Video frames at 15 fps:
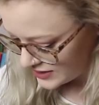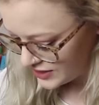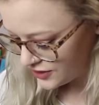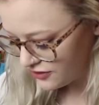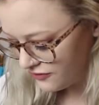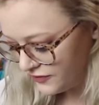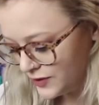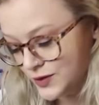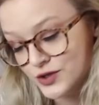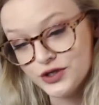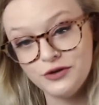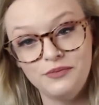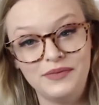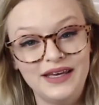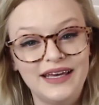Dear
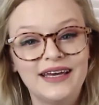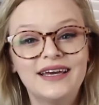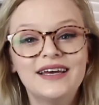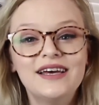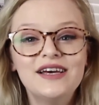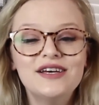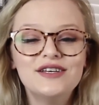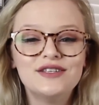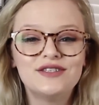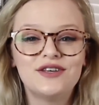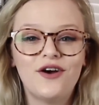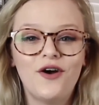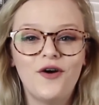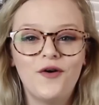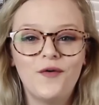Future Me.
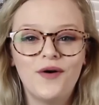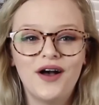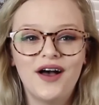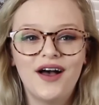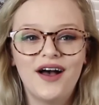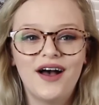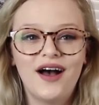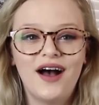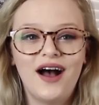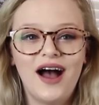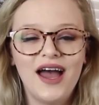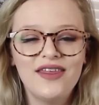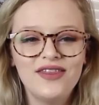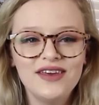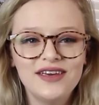So
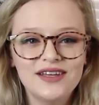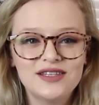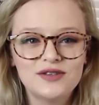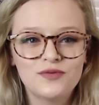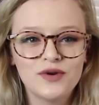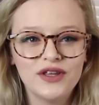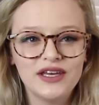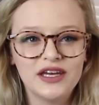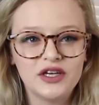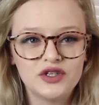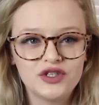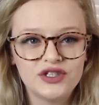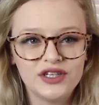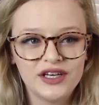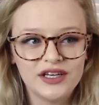I think it's really
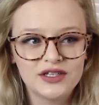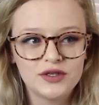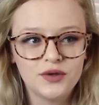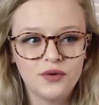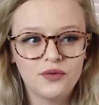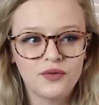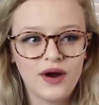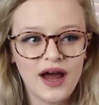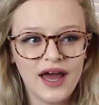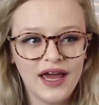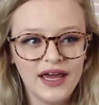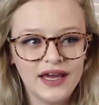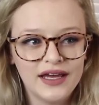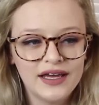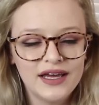interesting to
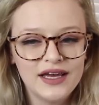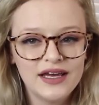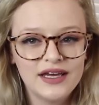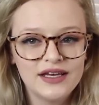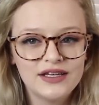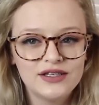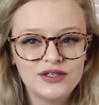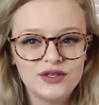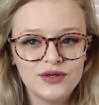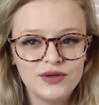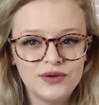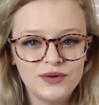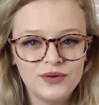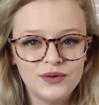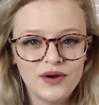write
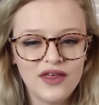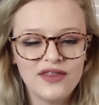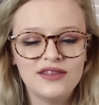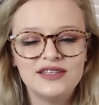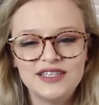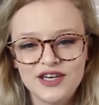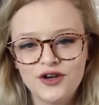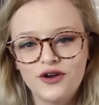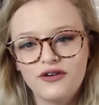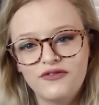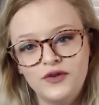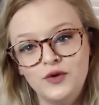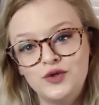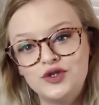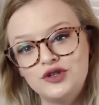to Dear
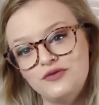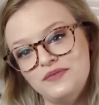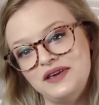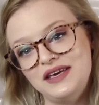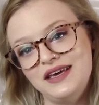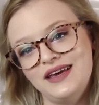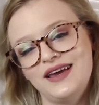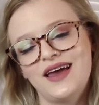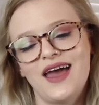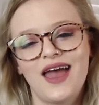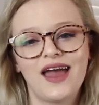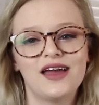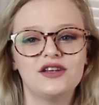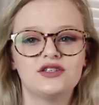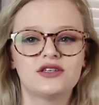Future Me
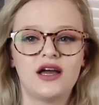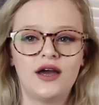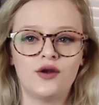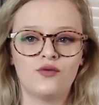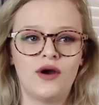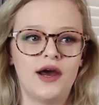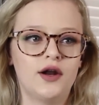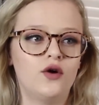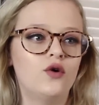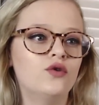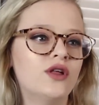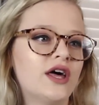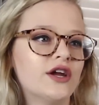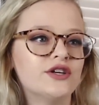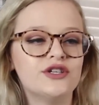and just kind of write a whole
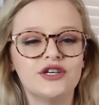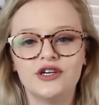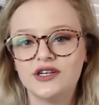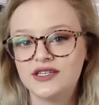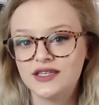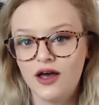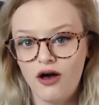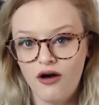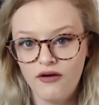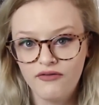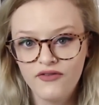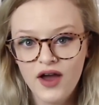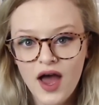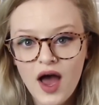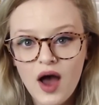letter to
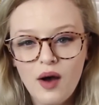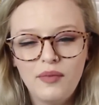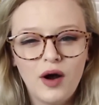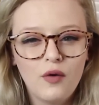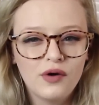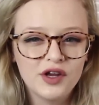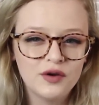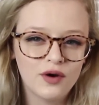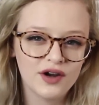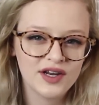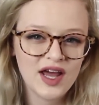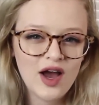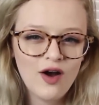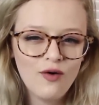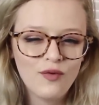yourself about where you are
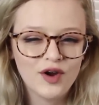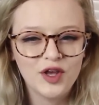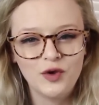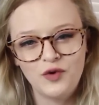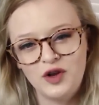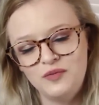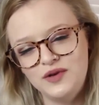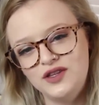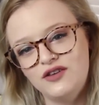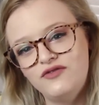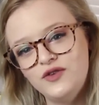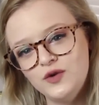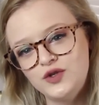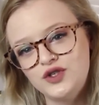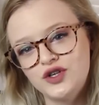now, where you want to be in the
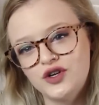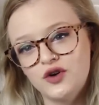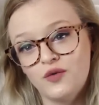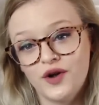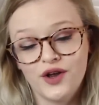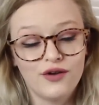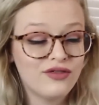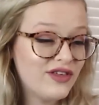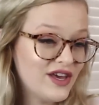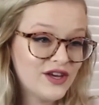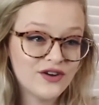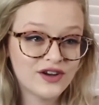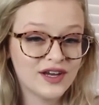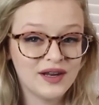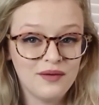future, or where you
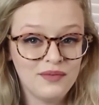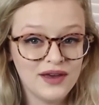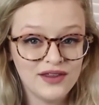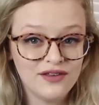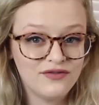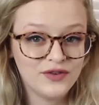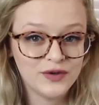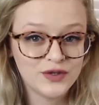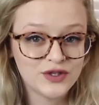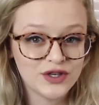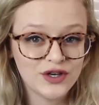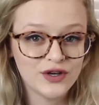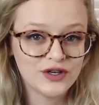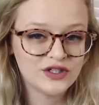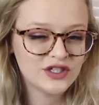think you're going to be in the
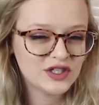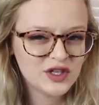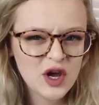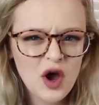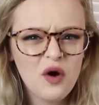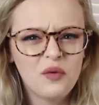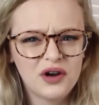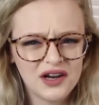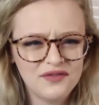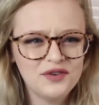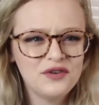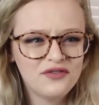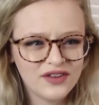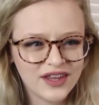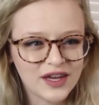future, or just whatever
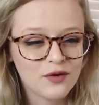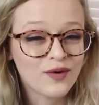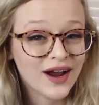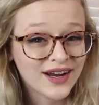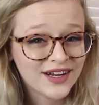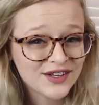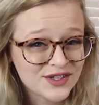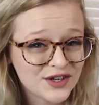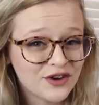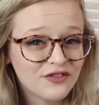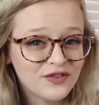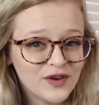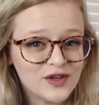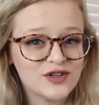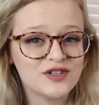you feel like writing to your
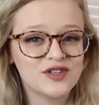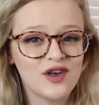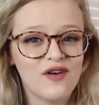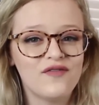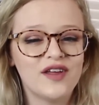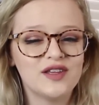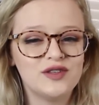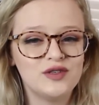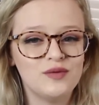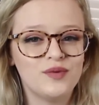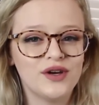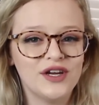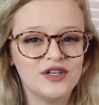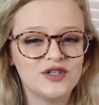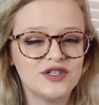future self. That's
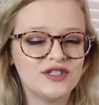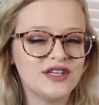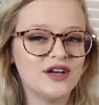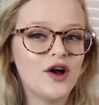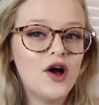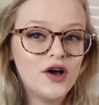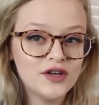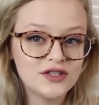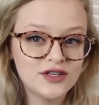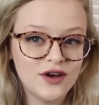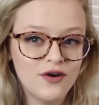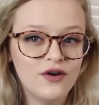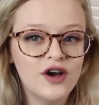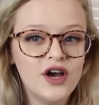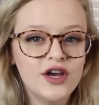super interesting.
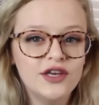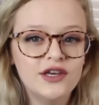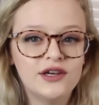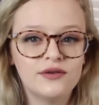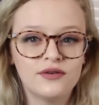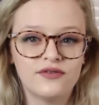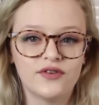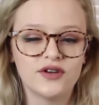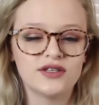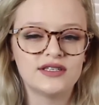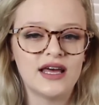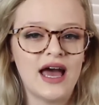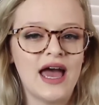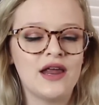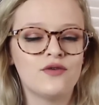Also, you can reverse
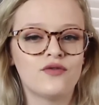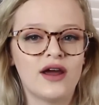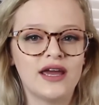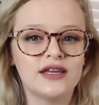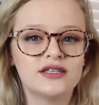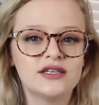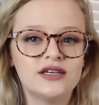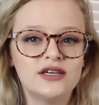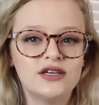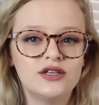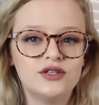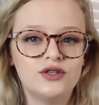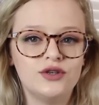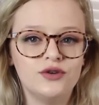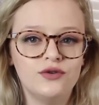that and write
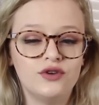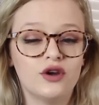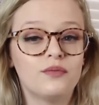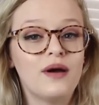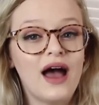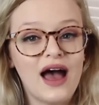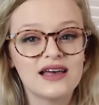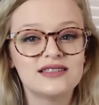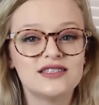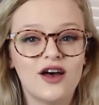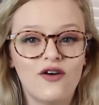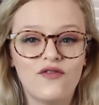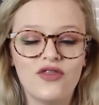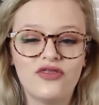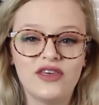to your past
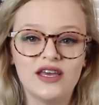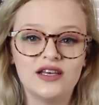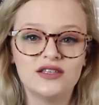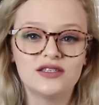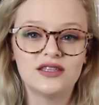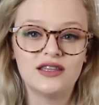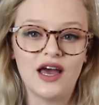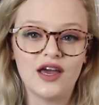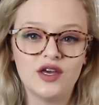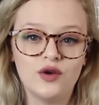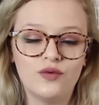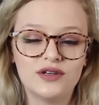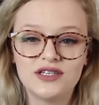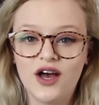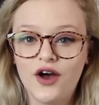self and things that
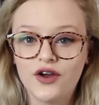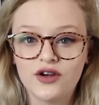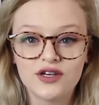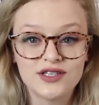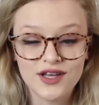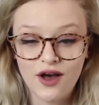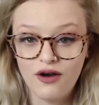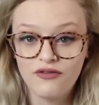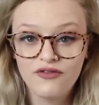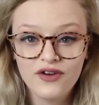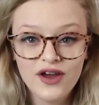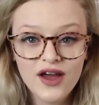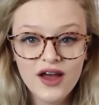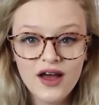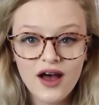you would tell yourself,
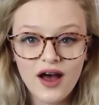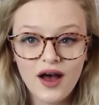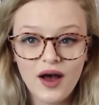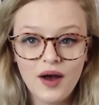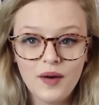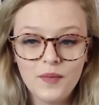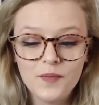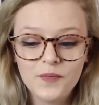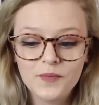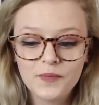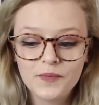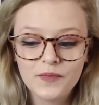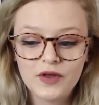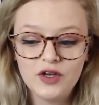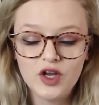
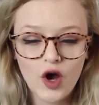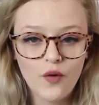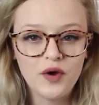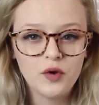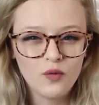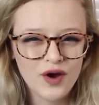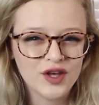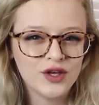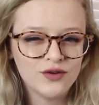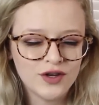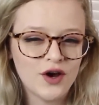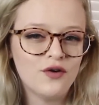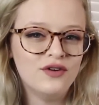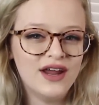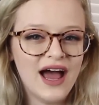knowing what you know